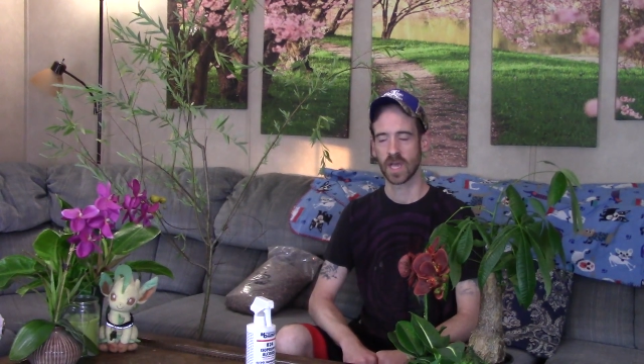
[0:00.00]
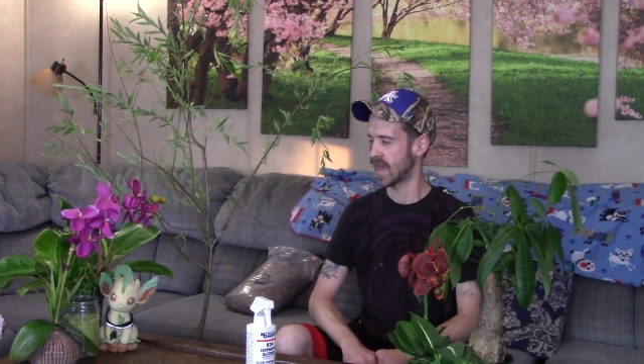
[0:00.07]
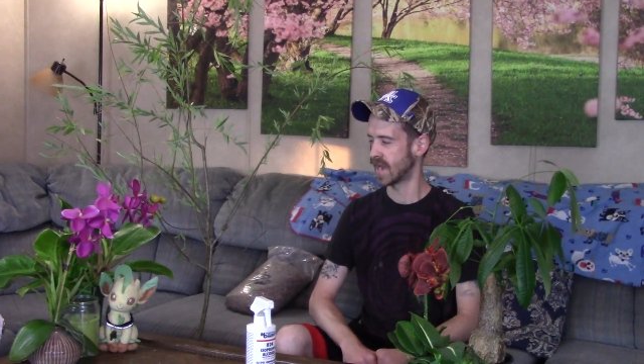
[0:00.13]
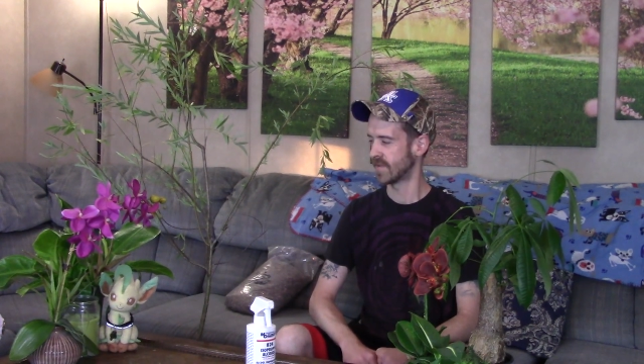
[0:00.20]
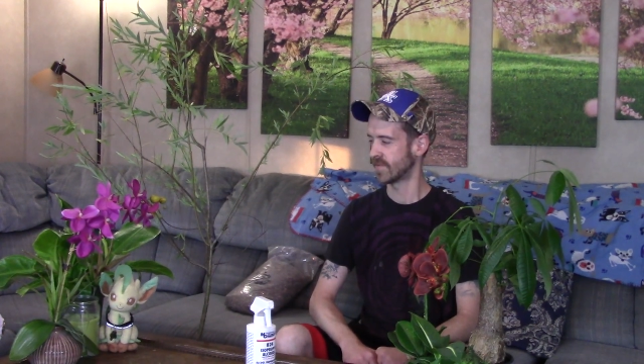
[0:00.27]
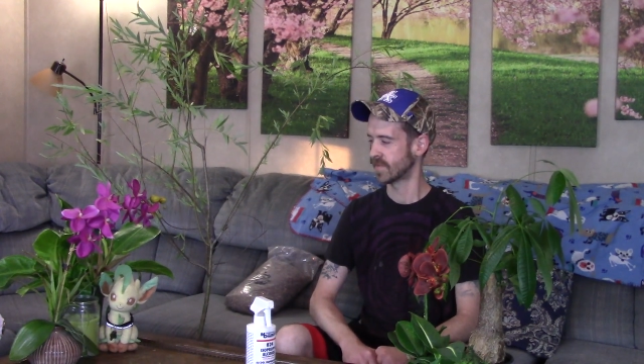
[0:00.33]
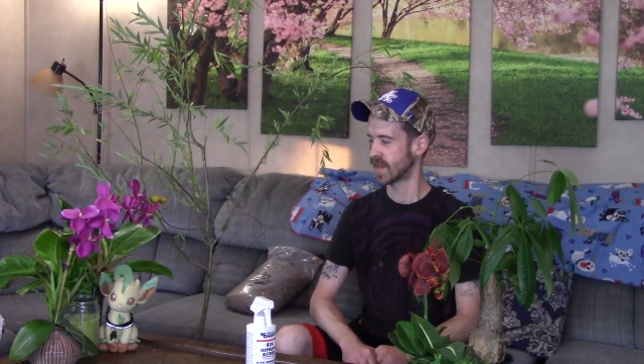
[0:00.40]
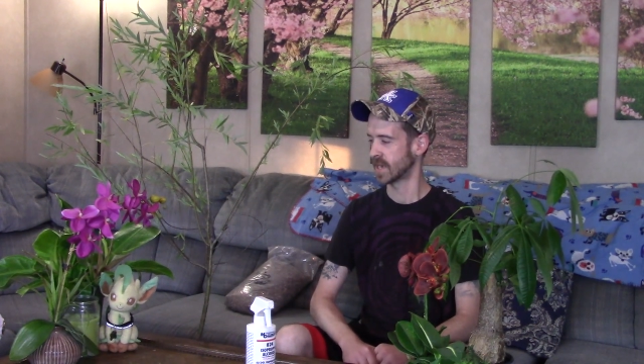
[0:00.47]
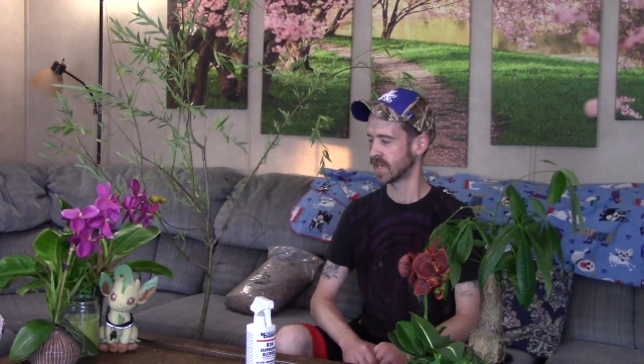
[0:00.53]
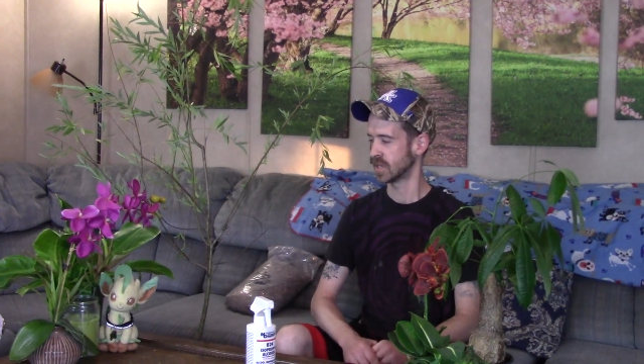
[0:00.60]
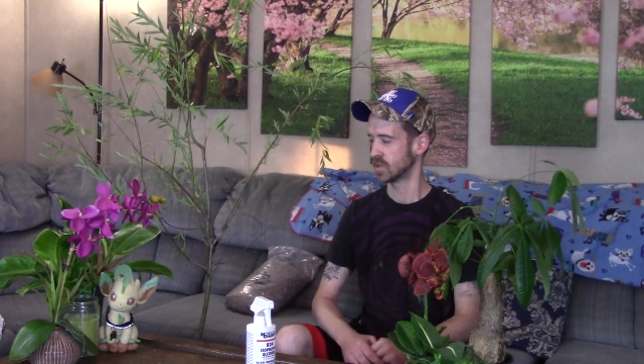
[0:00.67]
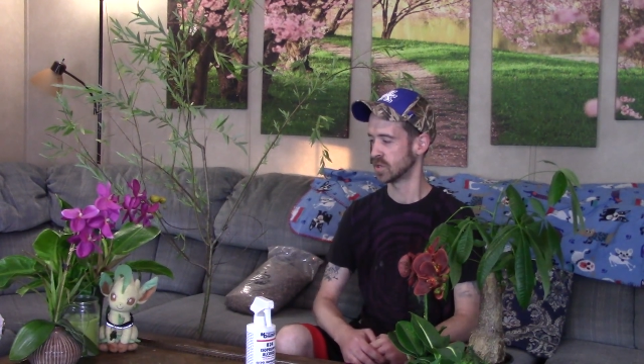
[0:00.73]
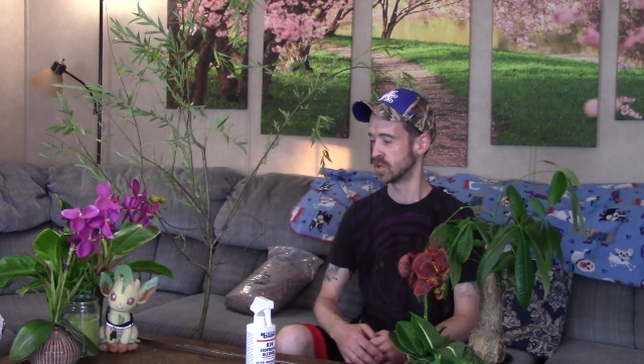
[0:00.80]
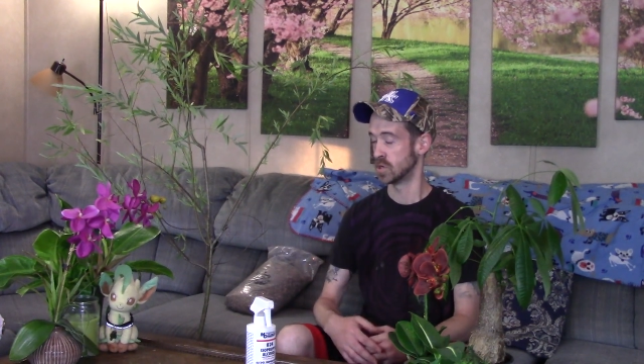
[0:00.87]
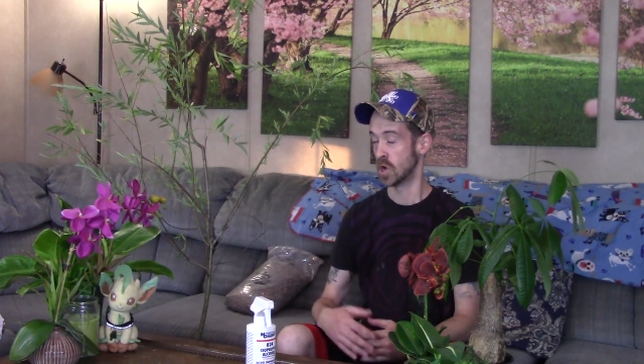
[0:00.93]
And
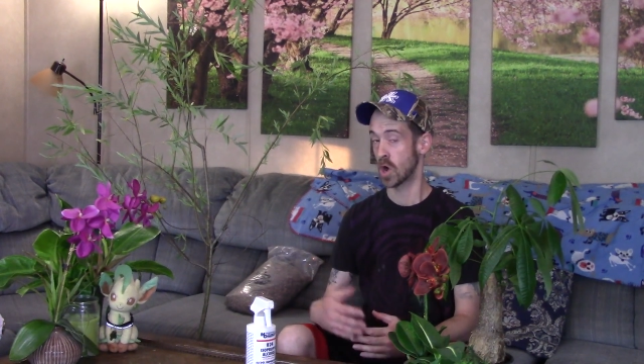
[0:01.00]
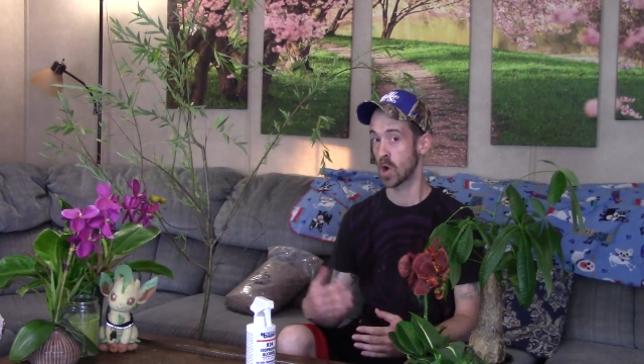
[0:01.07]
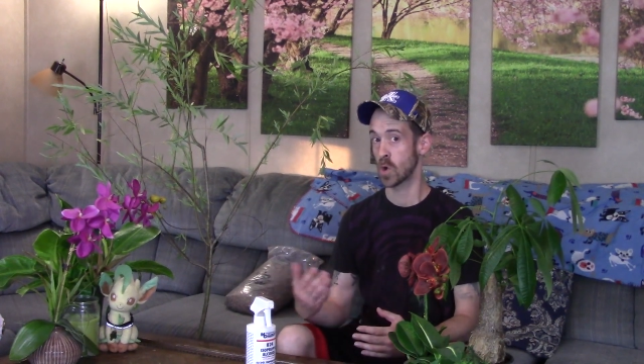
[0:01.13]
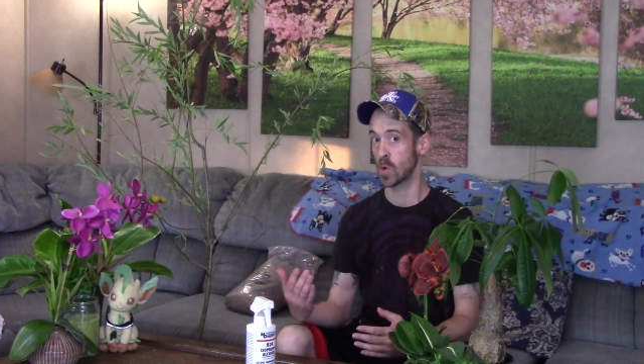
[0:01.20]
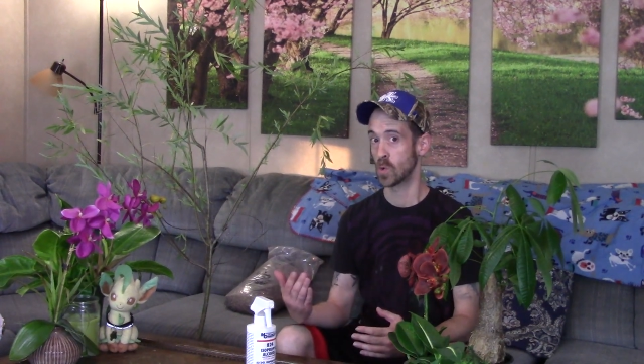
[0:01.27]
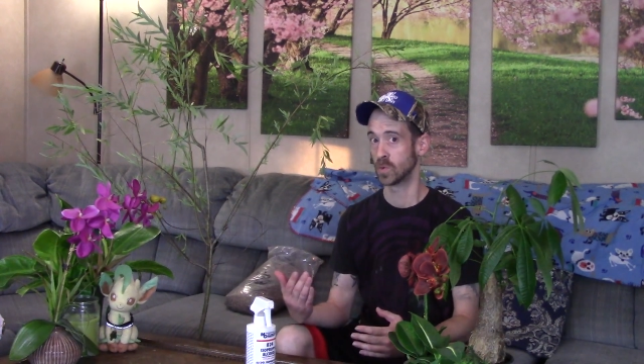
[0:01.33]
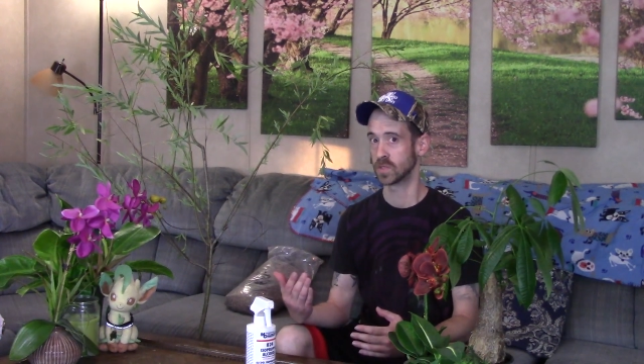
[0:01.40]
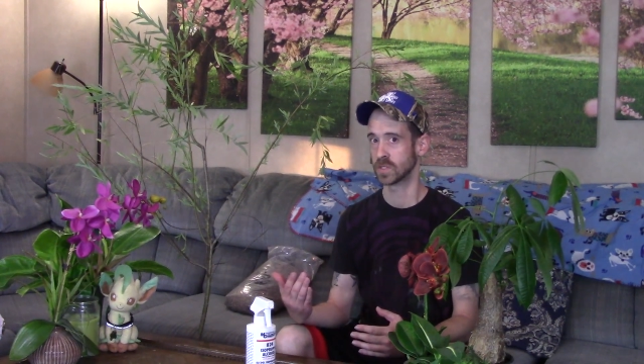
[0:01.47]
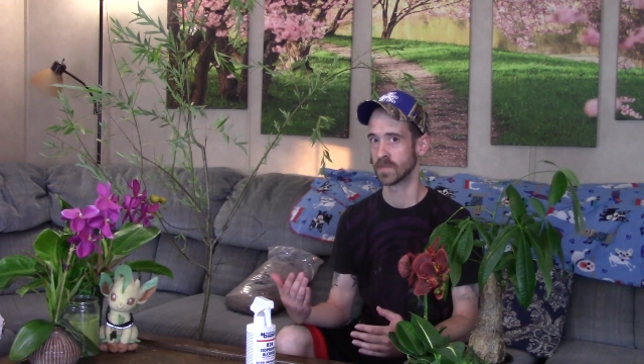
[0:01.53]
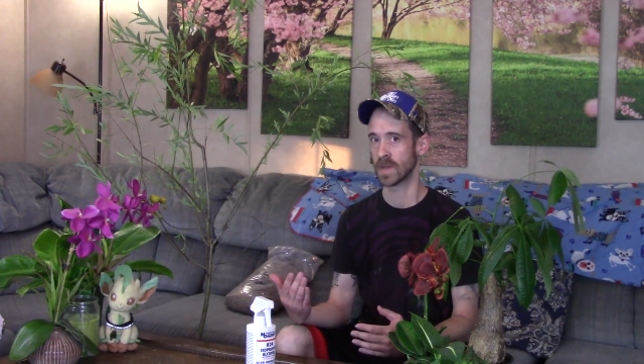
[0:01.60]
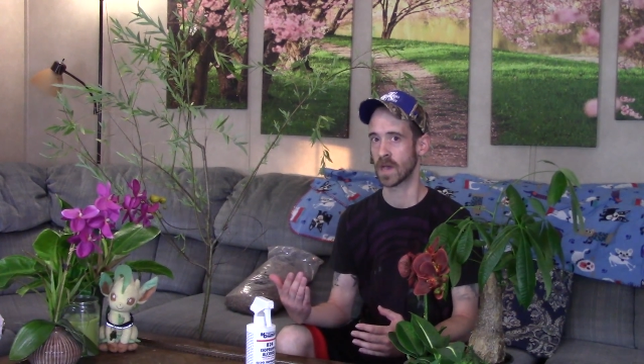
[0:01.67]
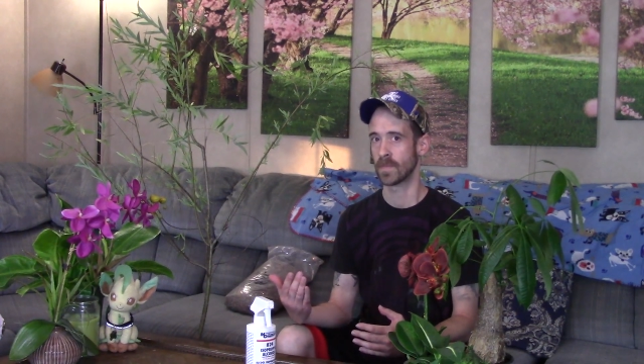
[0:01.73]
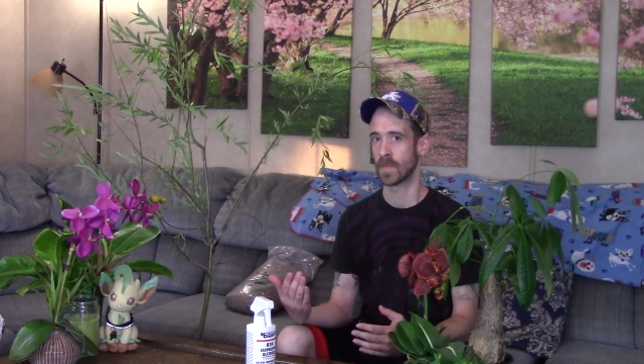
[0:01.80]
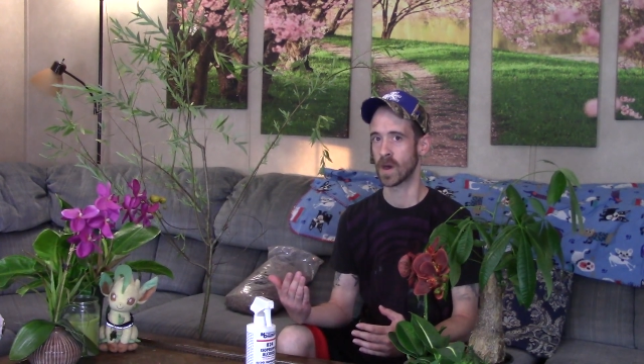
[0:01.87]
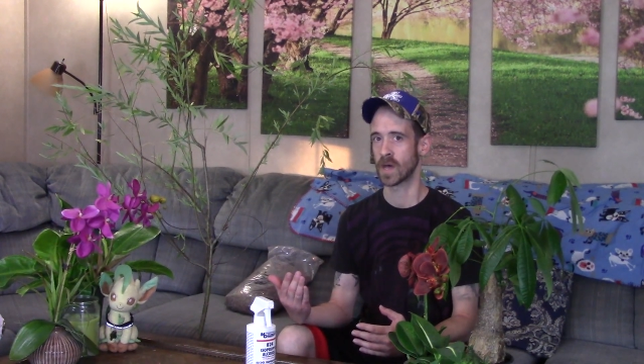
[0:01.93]
everybody knows
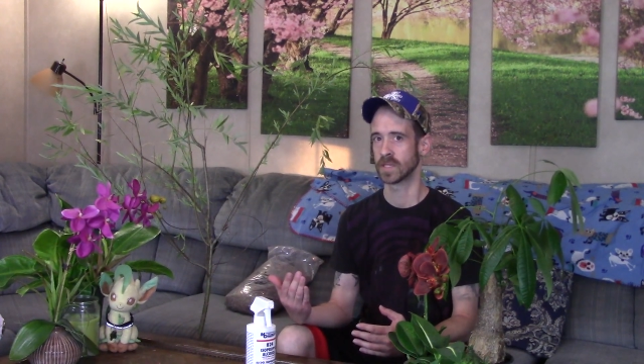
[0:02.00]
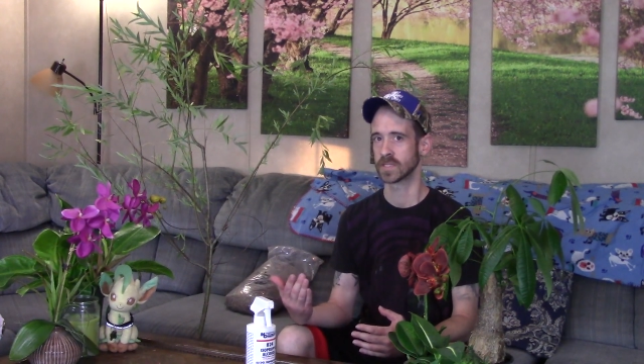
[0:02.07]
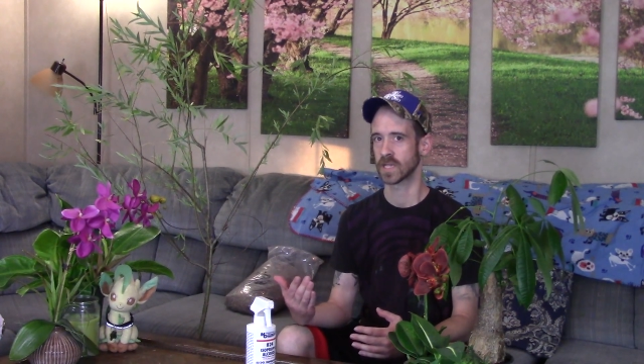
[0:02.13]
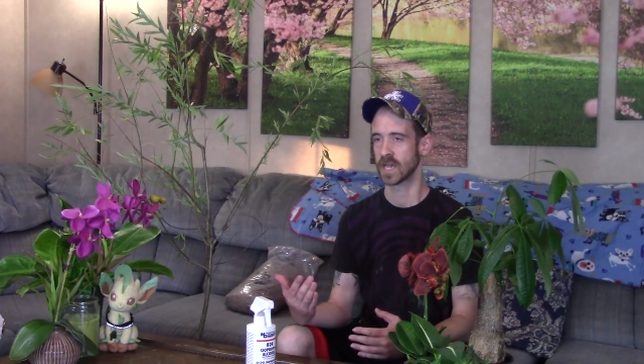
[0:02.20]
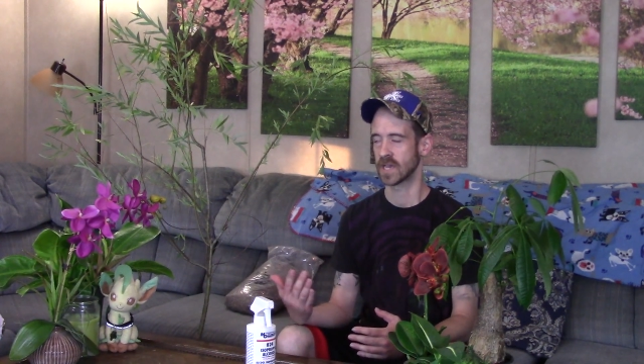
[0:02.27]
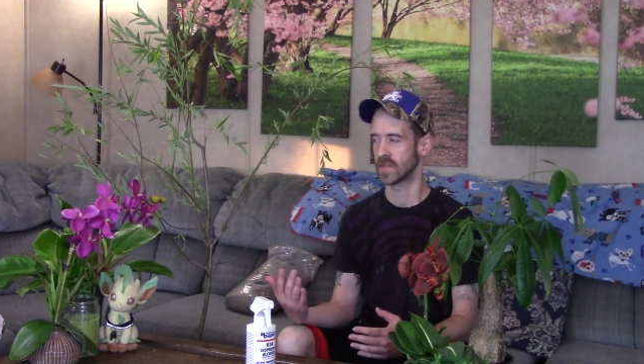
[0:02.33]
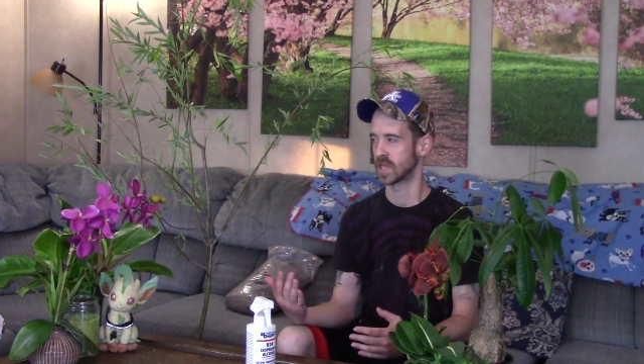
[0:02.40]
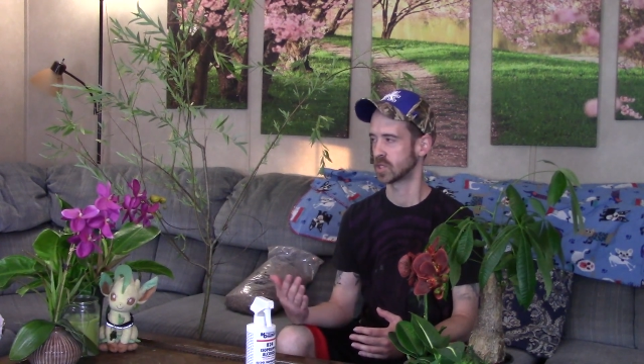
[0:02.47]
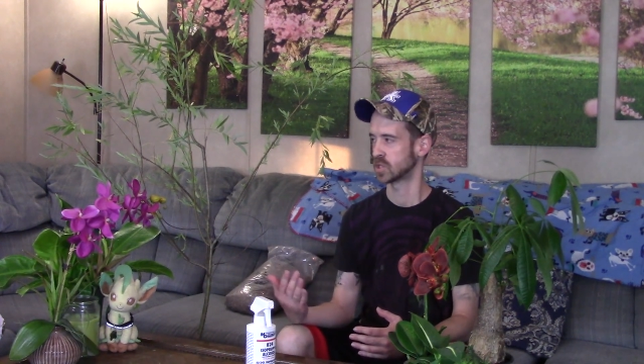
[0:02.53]
about bonsai that's